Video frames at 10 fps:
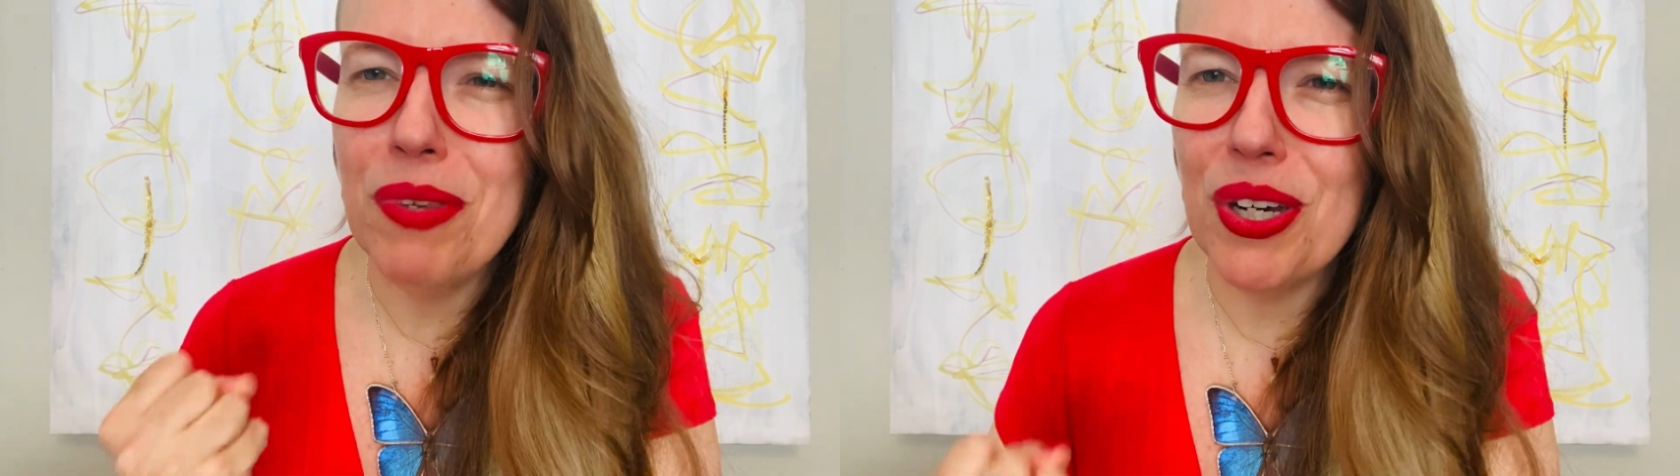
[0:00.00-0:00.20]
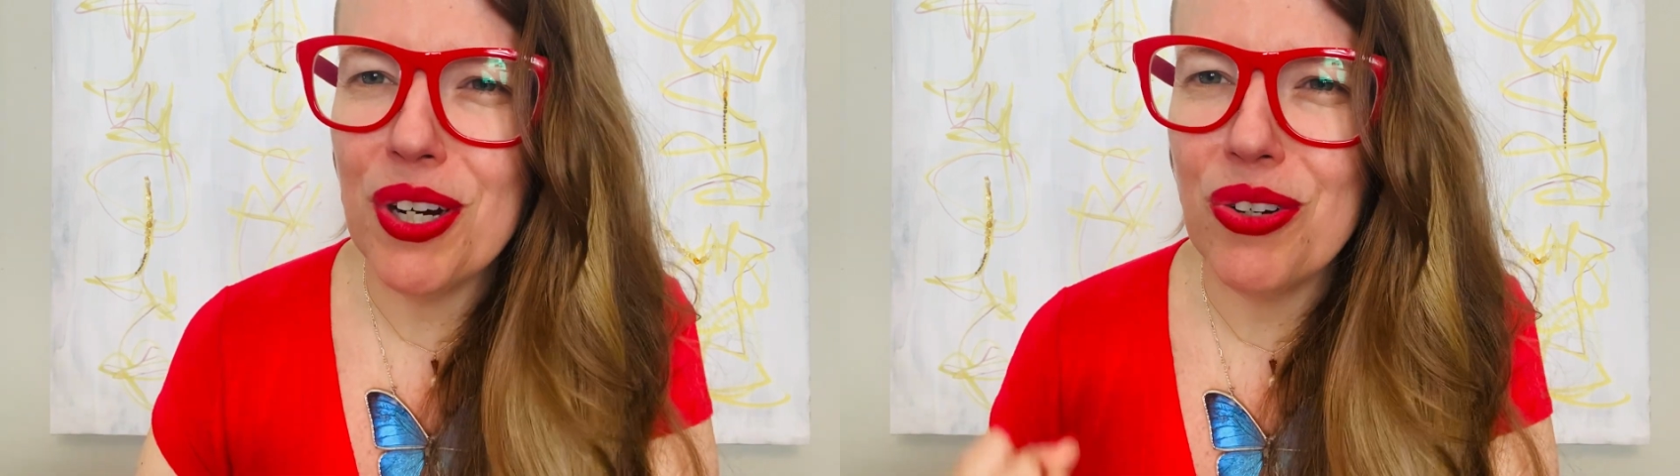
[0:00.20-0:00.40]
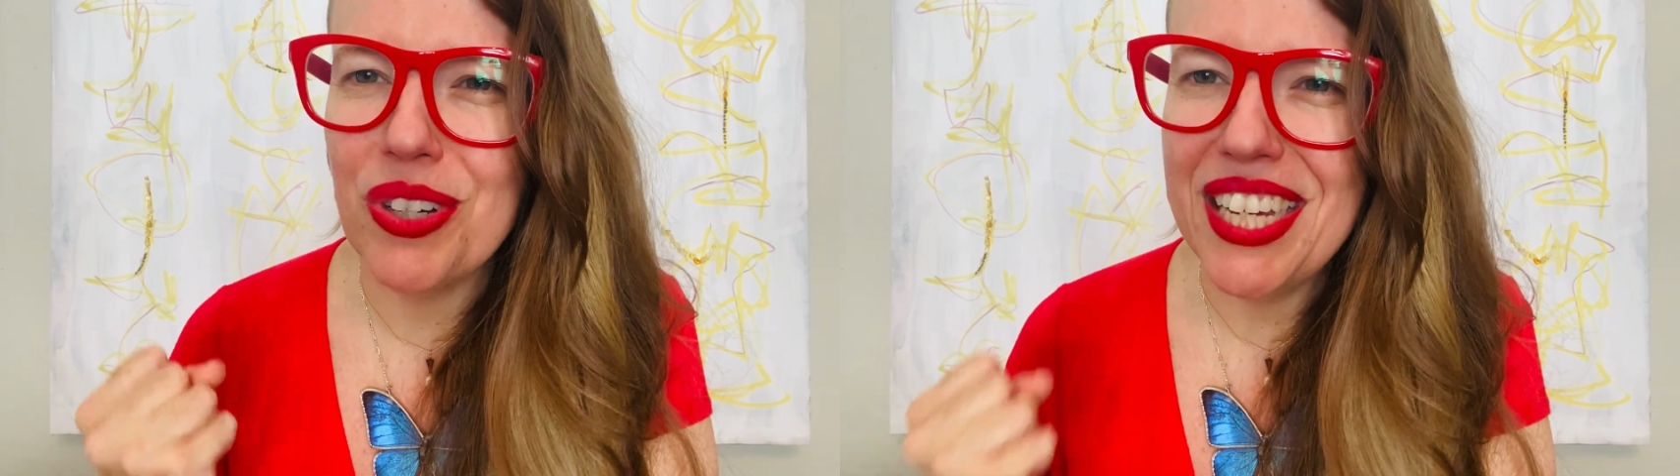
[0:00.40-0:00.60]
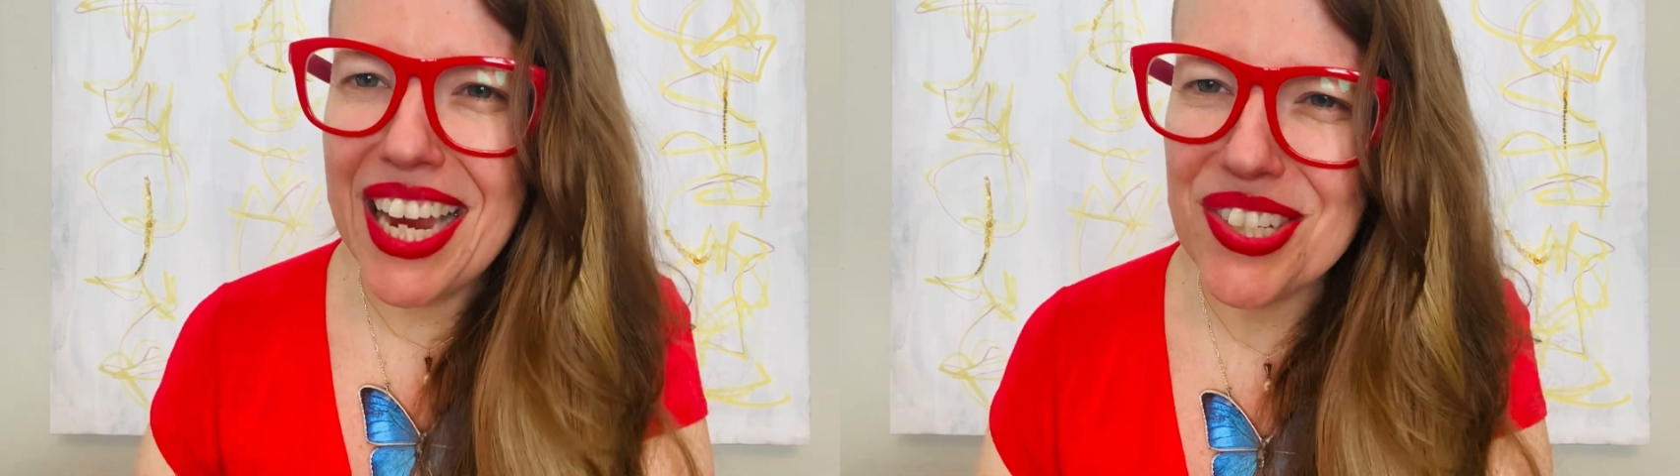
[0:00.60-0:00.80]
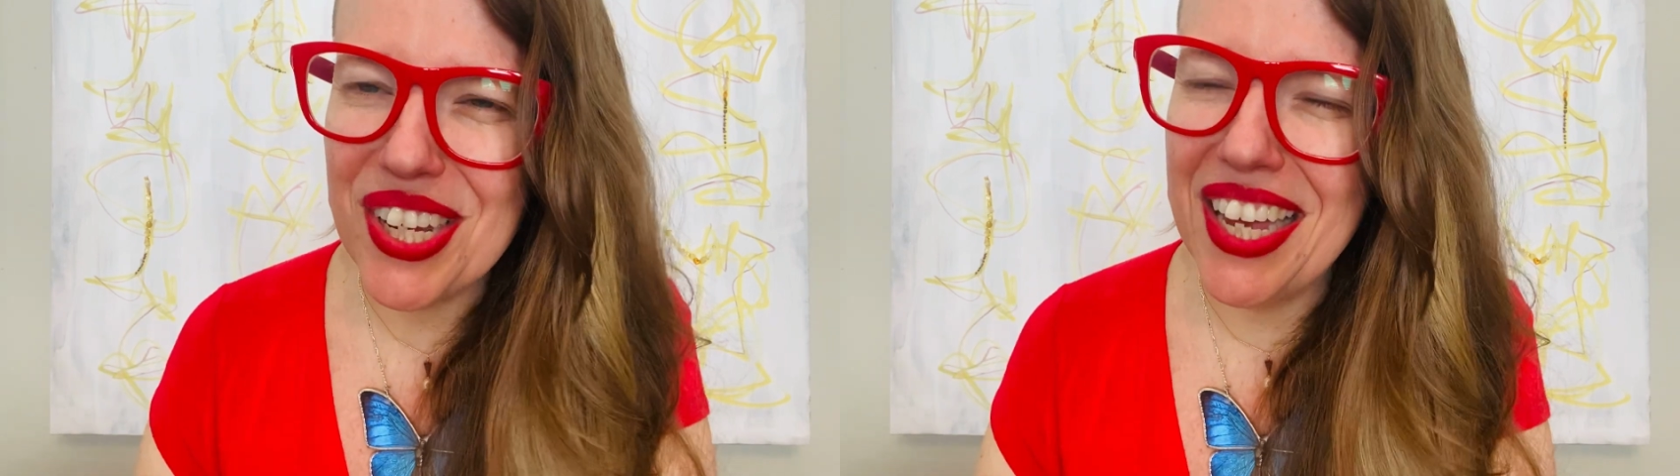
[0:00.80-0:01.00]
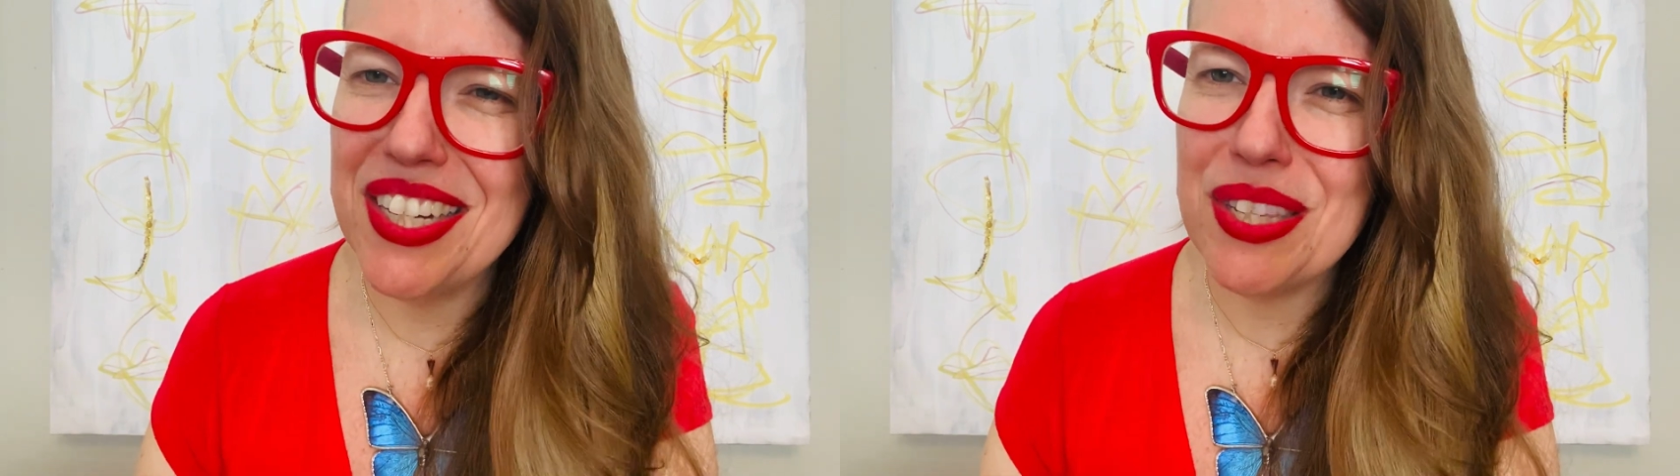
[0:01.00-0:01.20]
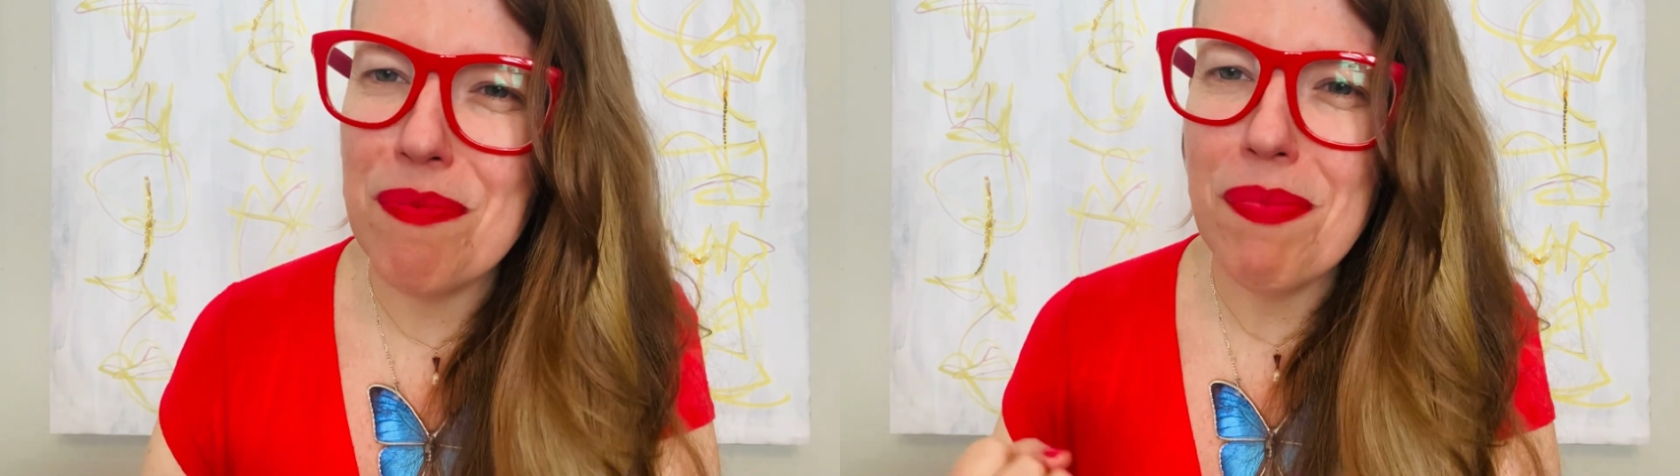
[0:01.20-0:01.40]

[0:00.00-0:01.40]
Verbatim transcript: pure creation is the